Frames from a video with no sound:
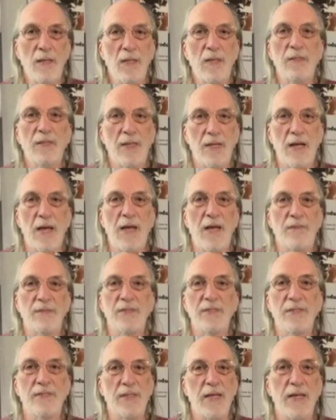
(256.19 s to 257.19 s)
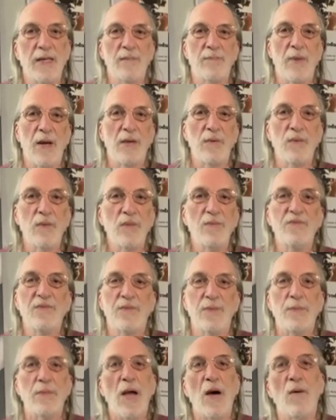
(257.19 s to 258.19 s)
and that I have to stay in my room
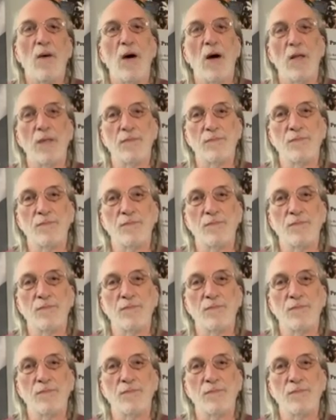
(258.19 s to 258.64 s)
from now on.